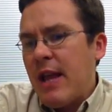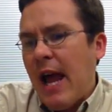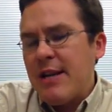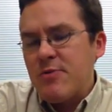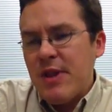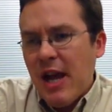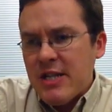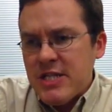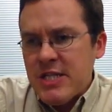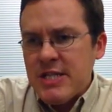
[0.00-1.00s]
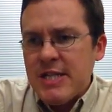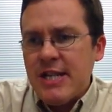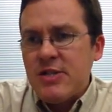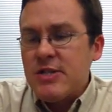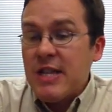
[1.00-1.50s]
As with oxygen
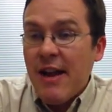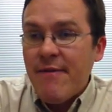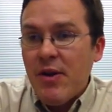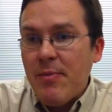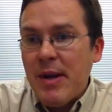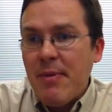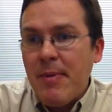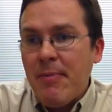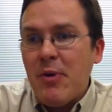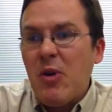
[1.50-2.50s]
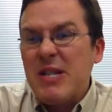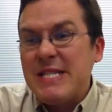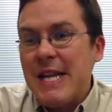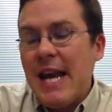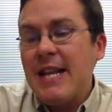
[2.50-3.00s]
sensors, not very many people know
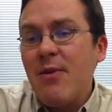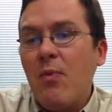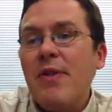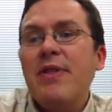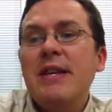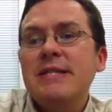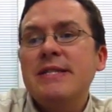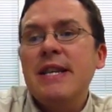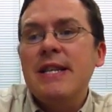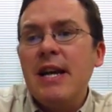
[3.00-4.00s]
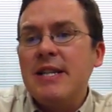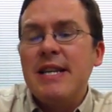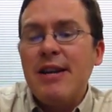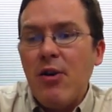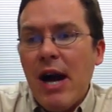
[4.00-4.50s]
exactly what this thing
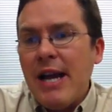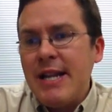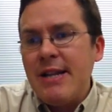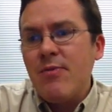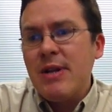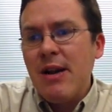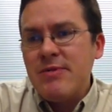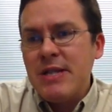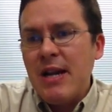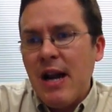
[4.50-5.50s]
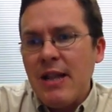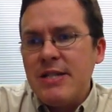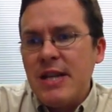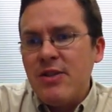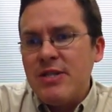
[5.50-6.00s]
does. I know I didn't when I was in
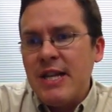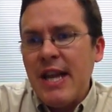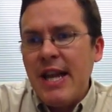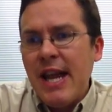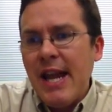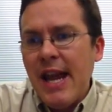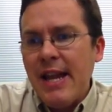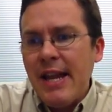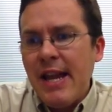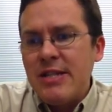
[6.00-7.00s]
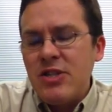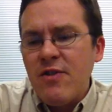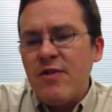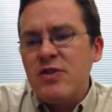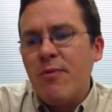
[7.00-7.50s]
college. I used to get a
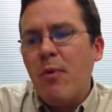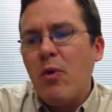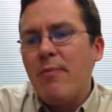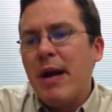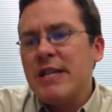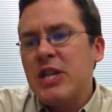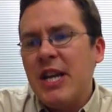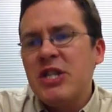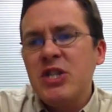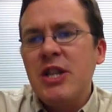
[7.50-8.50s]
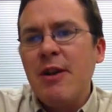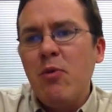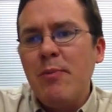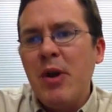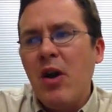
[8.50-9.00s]
service report. My check engine
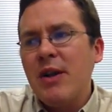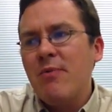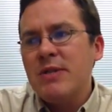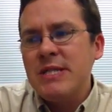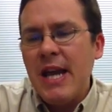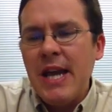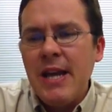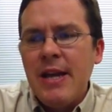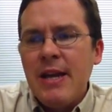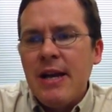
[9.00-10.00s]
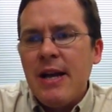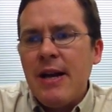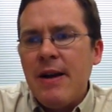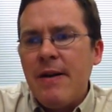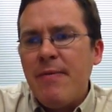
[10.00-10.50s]
light would be on. It would say,
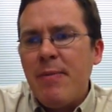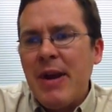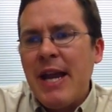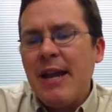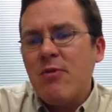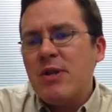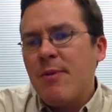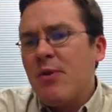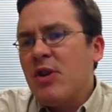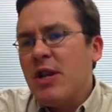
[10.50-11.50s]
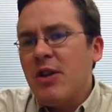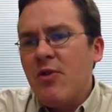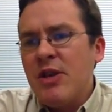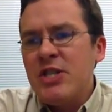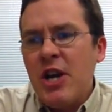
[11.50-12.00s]
the mechanic would tell me, you need a
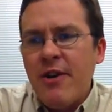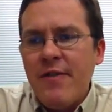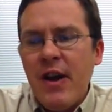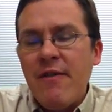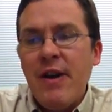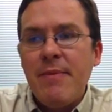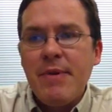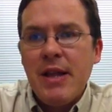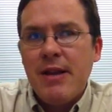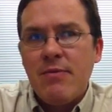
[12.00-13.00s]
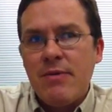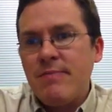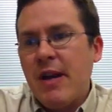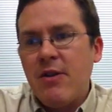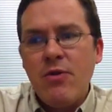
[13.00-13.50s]
new EGR valve. I'd be like,
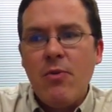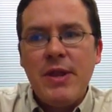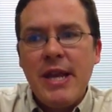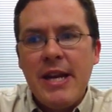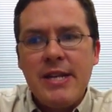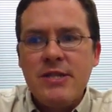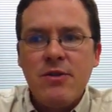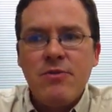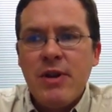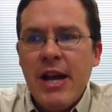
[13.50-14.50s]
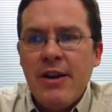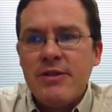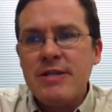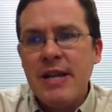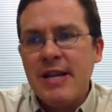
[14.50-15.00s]
well, I don't know what that is, so who
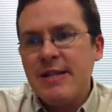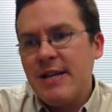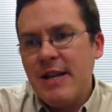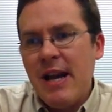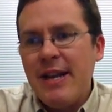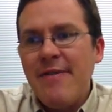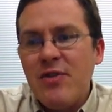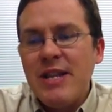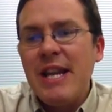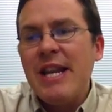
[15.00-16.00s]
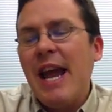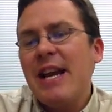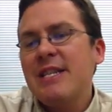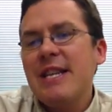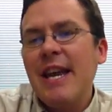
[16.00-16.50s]
cares? And I never did
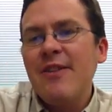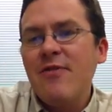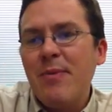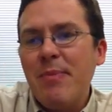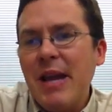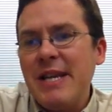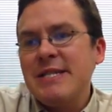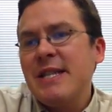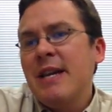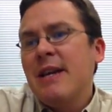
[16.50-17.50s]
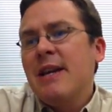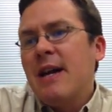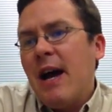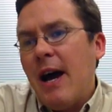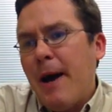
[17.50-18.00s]
actually get it replaced.
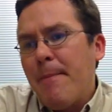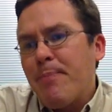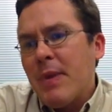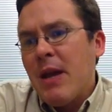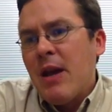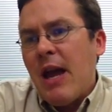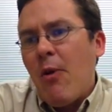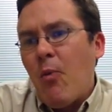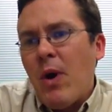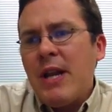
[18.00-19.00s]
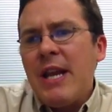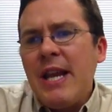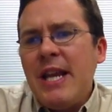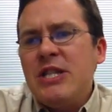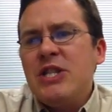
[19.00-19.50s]
What
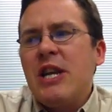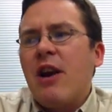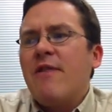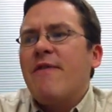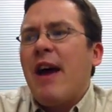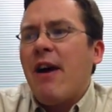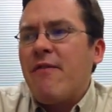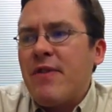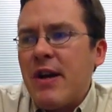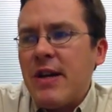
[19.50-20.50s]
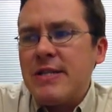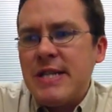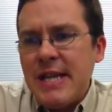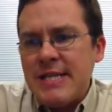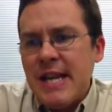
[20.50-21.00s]
an EGR valve
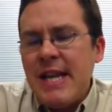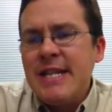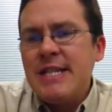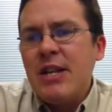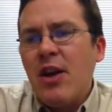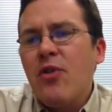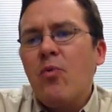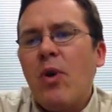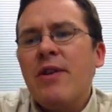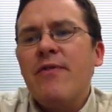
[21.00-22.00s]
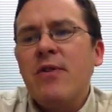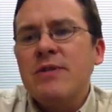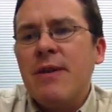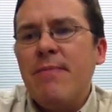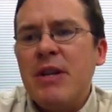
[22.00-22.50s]
does is it is another one of
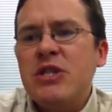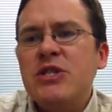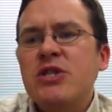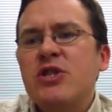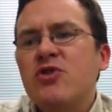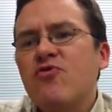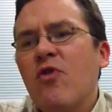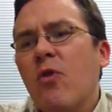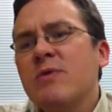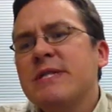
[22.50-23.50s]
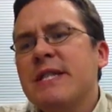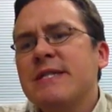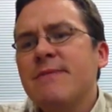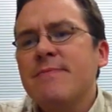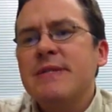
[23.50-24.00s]
those emissions control
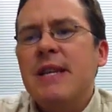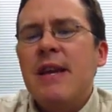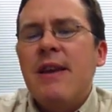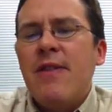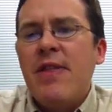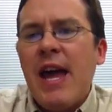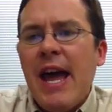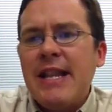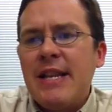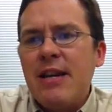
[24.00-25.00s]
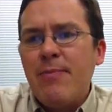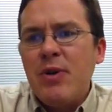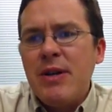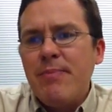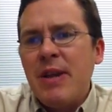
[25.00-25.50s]
systems that are
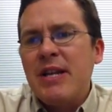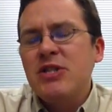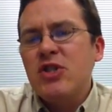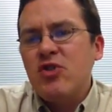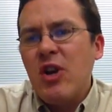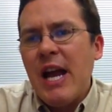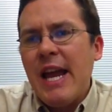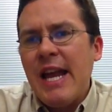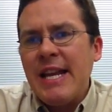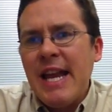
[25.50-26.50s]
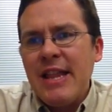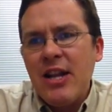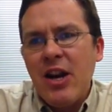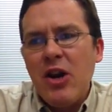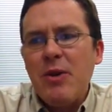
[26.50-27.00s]
put in place to try and
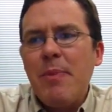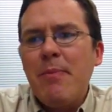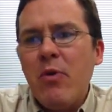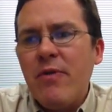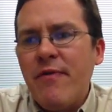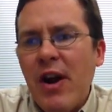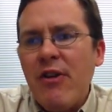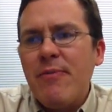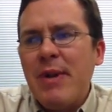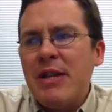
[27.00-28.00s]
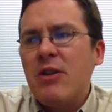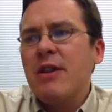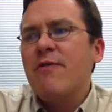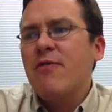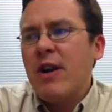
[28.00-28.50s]
get the car to be more
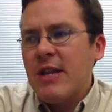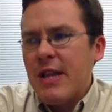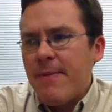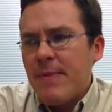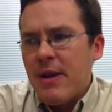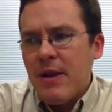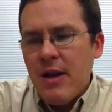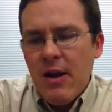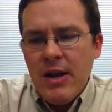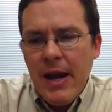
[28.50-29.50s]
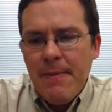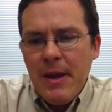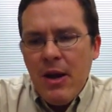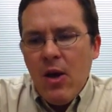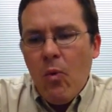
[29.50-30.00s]
environmentally friendly. Okay.
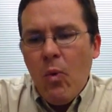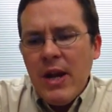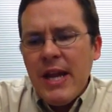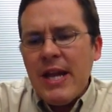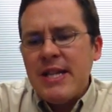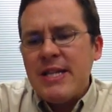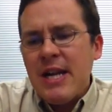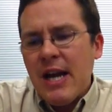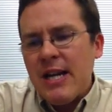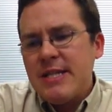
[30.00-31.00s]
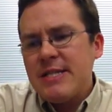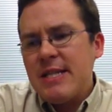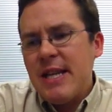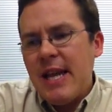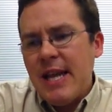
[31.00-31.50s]
What it
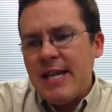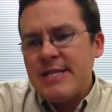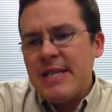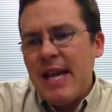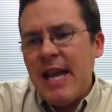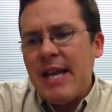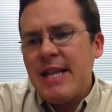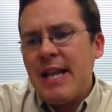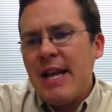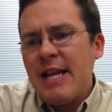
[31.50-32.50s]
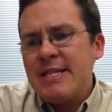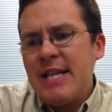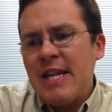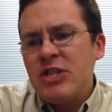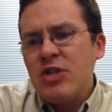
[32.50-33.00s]
does is it
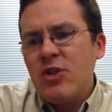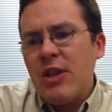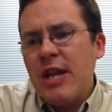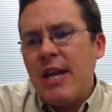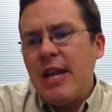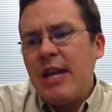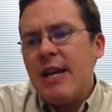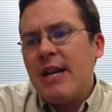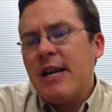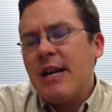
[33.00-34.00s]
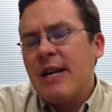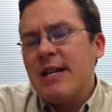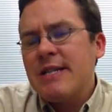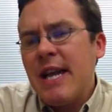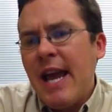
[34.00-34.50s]
essentially
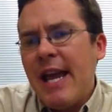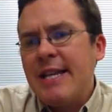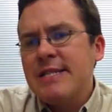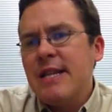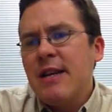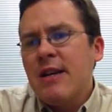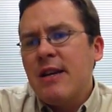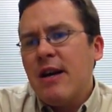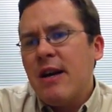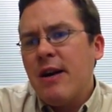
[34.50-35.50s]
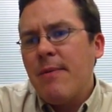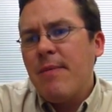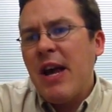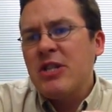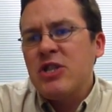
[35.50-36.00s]
takes
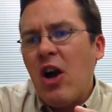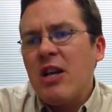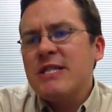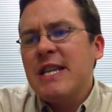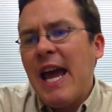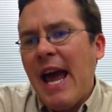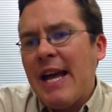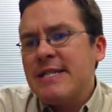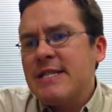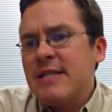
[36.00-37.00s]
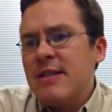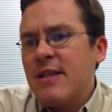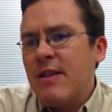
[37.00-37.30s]
exhaust gas,